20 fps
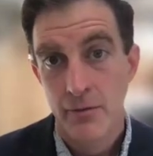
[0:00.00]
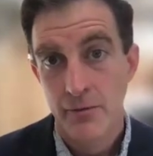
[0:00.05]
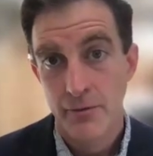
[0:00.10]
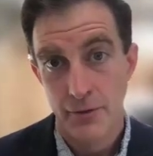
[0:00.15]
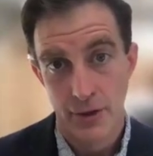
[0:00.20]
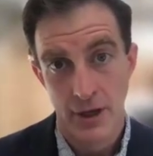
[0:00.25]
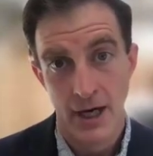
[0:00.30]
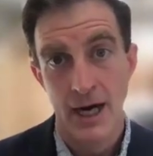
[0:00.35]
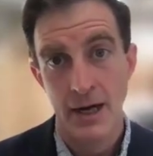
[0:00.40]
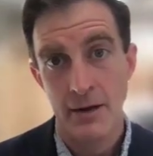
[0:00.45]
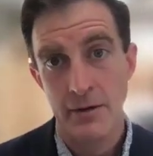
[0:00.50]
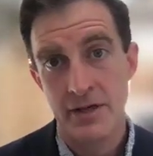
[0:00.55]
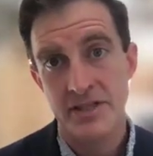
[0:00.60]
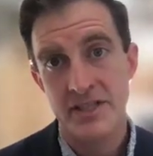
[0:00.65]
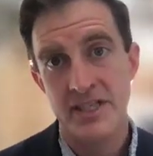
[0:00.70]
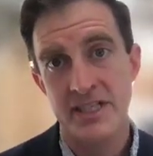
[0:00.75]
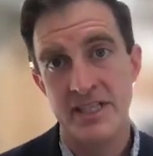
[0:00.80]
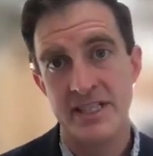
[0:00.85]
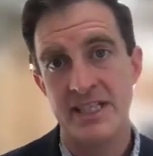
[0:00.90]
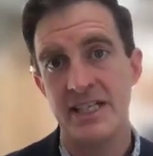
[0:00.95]
for
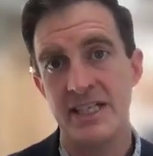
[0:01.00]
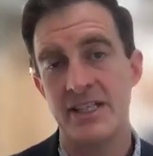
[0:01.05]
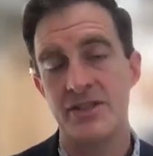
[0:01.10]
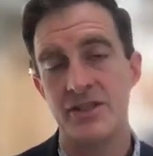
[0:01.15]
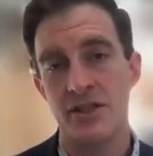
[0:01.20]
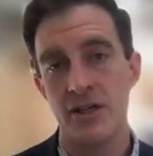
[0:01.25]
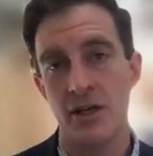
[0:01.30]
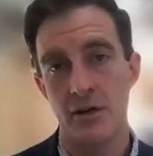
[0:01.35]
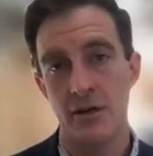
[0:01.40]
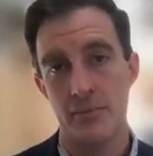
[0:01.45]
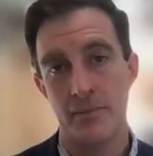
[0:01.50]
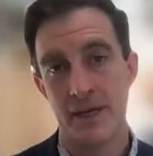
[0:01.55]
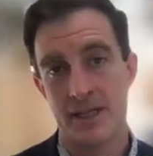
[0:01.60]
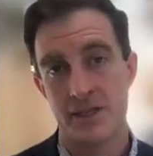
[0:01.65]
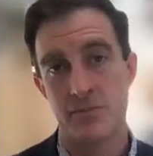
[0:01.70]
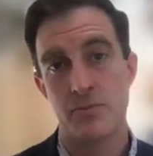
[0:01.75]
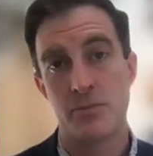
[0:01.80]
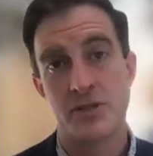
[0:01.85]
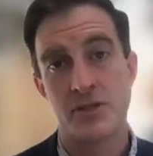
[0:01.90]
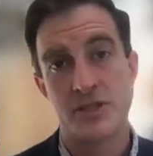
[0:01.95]
high-risk disease, it
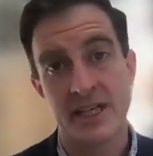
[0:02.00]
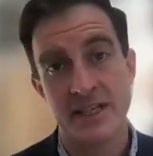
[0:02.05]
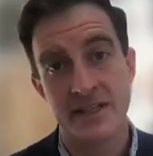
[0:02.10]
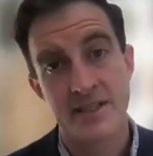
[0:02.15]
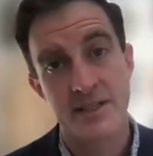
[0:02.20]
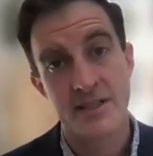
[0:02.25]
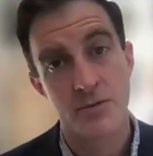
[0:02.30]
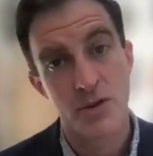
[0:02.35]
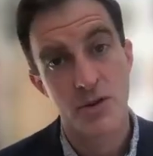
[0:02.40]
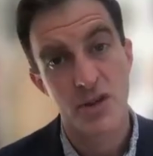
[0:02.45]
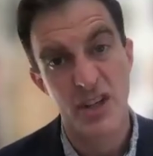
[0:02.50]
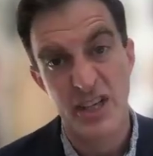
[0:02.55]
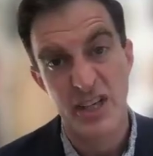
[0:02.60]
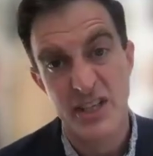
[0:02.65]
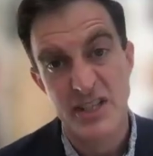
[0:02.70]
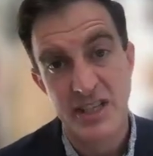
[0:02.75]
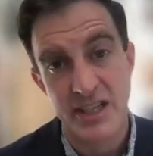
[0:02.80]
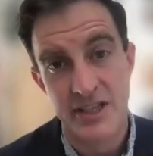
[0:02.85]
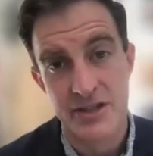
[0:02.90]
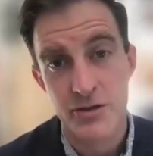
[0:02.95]
makes sense to really
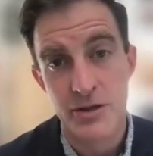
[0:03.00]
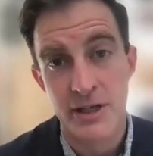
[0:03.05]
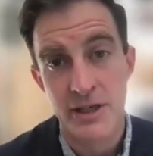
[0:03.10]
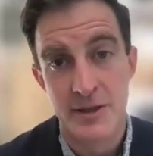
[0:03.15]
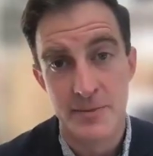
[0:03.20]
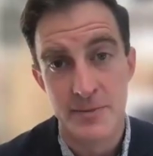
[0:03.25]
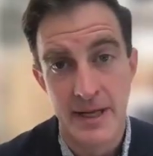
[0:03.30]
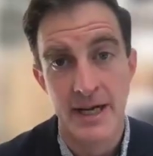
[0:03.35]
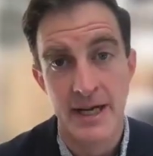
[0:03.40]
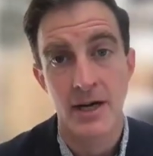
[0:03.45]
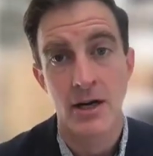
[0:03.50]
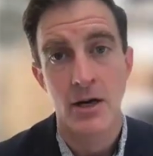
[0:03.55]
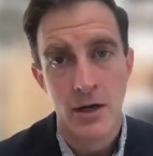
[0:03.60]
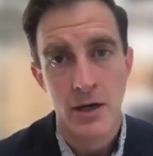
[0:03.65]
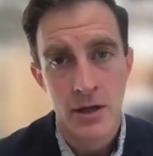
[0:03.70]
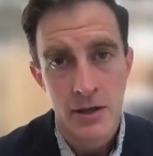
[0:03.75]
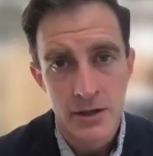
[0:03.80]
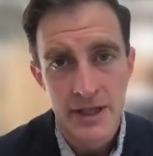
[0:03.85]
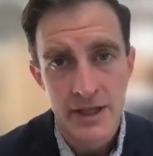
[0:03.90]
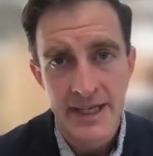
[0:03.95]
discuss transplant
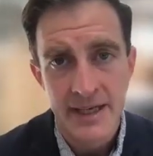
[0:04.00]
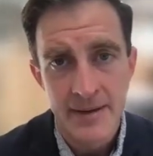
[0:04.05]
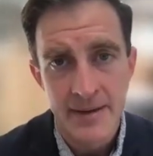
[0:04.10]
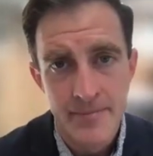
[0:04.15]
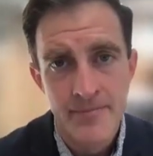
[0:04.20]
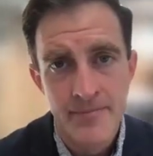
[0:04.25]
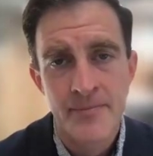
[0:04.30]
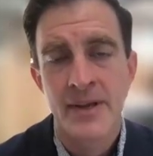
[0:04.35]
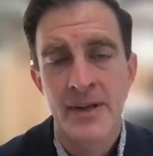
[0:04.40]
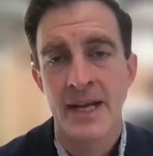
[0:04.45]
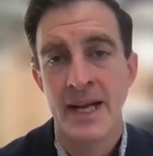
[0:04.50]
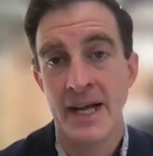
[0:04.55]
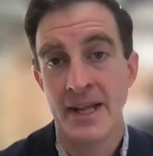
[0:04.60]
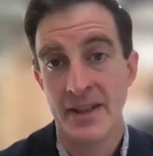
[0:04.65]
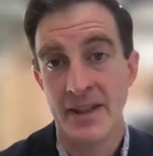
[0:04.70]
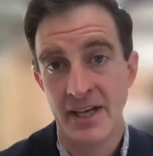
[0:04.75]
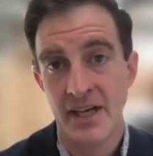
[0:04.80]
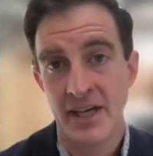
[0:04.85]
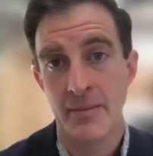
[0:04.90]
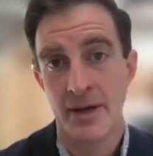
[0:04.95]
early
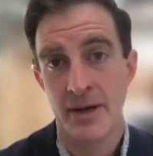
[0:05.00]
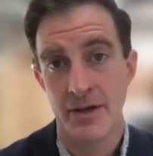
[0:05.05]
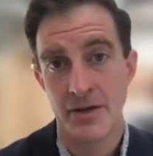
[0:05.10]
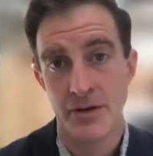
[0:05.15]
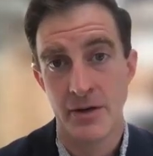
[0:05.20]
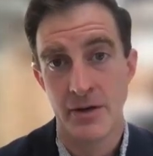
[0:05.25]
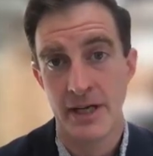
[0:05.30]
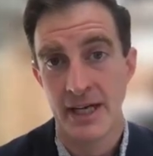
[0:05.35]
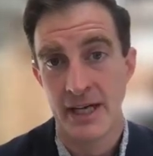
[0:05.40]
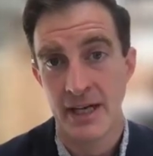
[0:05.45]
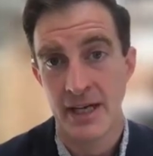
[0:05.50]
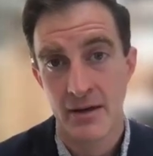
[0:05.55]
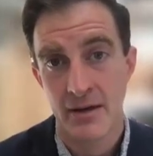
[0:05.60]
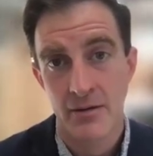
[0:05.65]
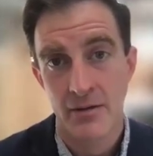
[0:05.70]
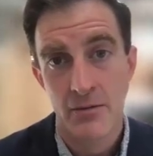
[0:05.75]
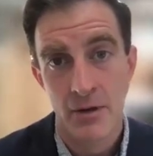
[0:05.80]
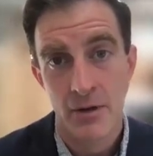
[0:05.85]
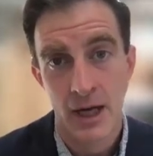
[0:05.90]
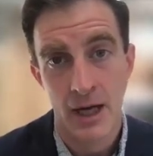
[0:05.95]
and think about doing it,
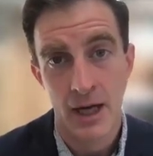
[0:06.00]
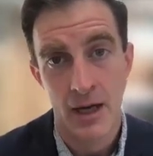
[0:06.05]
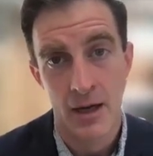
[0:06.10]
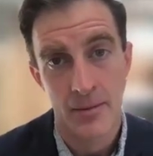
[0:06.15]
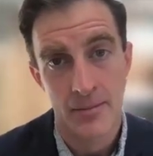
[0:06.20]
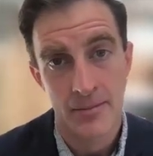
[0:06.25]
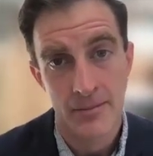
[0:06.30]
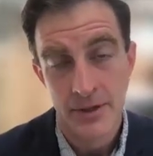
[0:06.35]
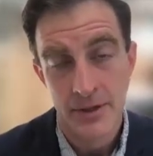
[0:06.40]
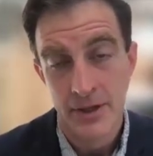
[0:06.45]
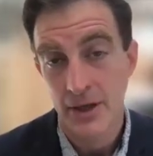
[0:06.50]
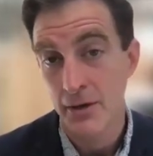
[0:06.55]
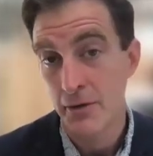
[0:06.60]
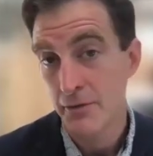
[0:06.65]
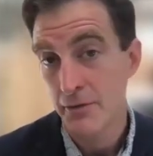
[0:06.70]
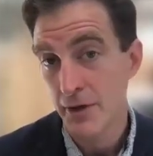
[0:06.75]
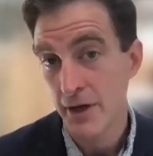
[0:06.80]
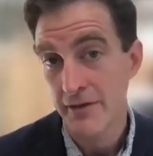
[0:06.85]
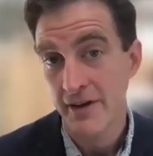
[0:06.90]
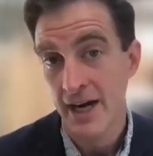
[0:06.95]

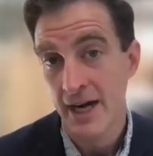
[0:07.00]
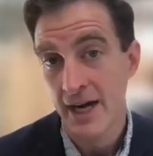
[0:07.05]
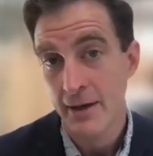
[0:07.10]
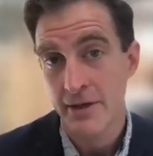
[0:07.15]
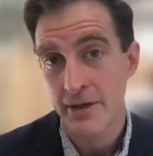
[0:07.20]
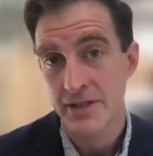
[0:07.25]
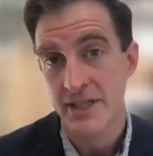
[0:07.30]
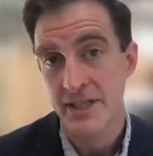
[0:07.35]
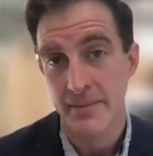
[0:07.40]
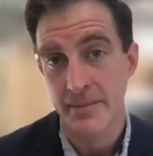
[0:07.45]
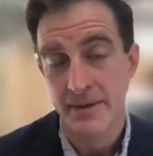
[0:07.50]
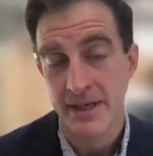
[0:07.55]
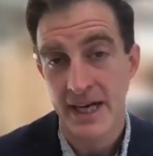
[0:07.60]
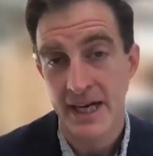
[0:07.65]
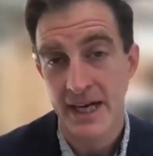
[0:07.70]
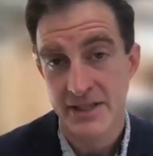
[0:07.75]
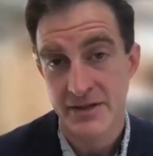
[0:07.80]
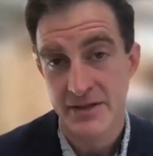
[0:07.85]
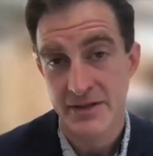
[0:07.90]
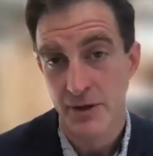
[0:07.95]
if you have high-risk
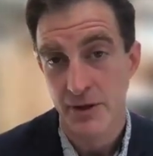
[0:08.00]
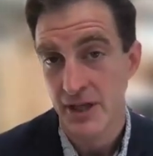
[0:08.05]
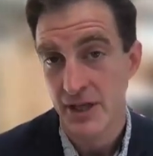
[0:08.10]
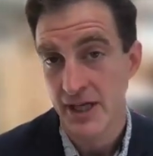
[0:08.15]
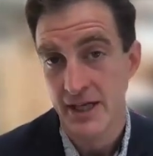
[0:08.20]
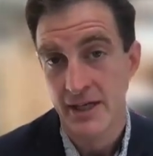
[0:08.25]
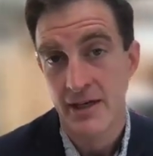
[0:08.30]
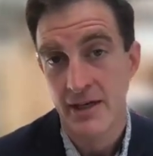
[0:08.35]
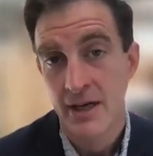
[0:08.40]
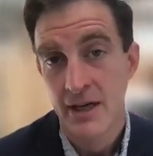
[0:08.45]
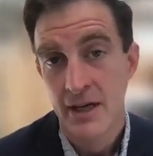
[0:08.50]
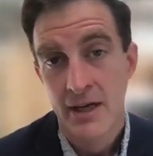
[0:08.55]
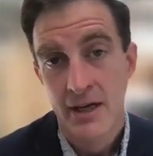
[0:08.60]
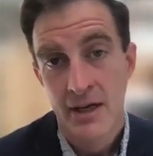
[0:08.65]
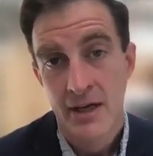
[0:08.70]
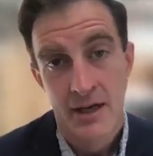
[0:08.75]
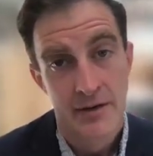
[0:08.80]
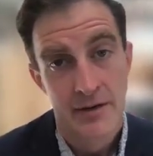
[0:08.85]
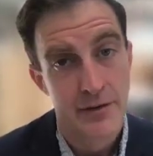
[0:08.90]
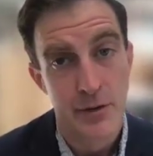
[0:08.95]
MDS within
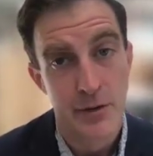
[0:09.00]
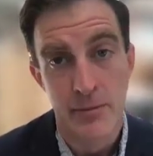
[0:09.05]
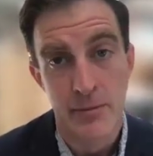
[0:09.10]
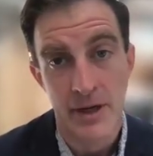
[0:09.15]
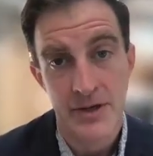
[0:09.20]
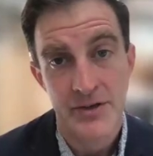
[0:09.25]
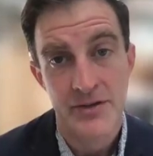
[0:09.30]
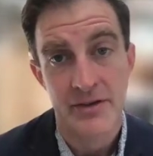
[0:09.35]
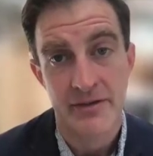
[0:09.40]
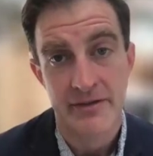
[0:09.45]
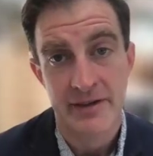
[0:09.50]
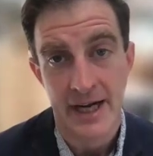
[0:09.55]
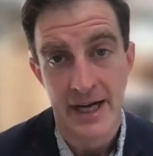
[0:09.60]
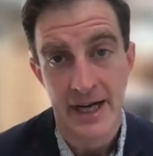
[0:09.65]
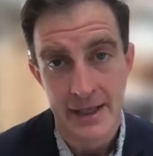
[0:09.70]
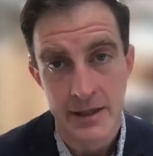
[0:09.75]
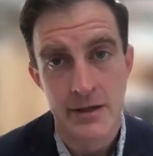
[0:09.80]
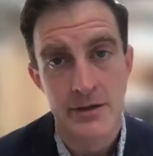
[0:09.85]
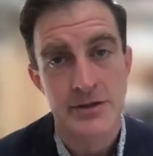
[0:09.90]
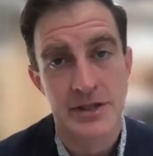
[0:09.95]
a few months of
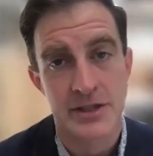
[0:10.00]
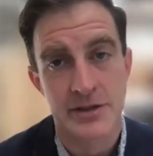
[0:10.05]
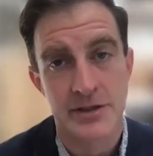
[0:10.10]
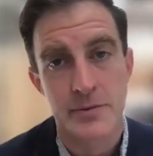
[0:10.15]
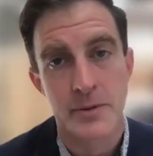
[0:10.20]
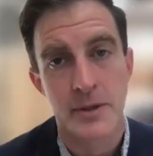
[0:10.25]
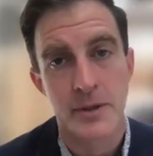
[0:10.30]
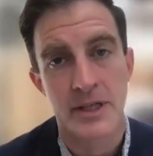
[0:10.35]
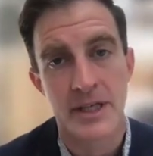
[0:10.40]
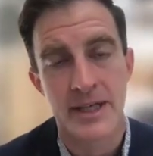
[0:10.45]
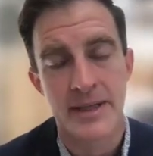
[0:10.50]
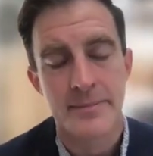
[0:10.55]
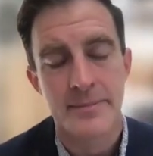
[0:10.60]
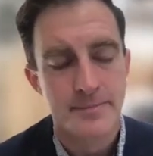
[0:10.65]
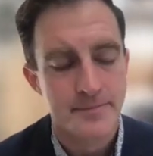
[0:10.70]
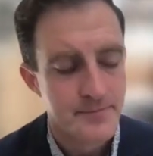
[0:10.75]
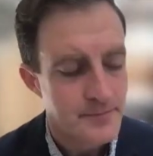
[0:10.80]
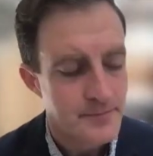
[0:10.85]
diagnosis, really.